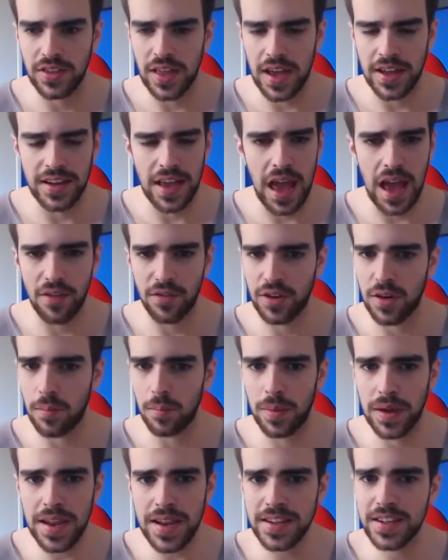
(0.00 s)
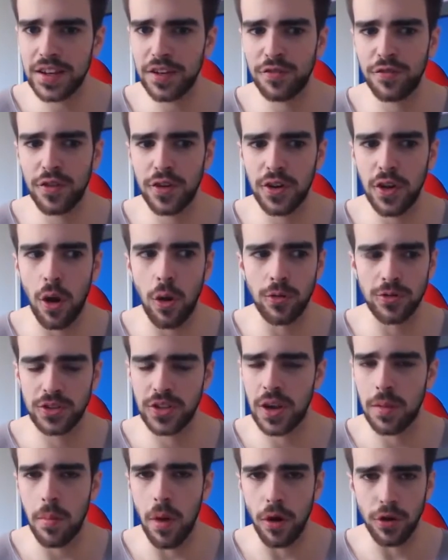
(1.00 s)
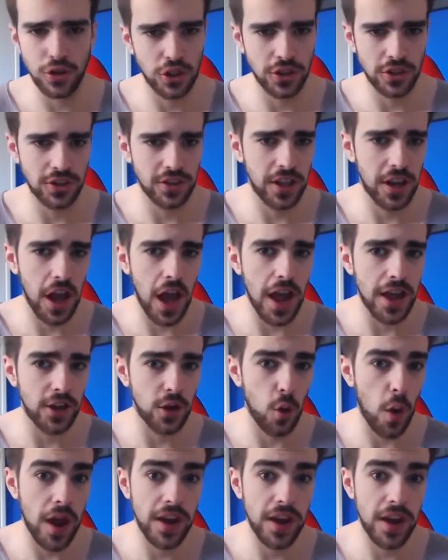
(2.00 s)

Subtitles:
that have complete different goals and emotions than I do,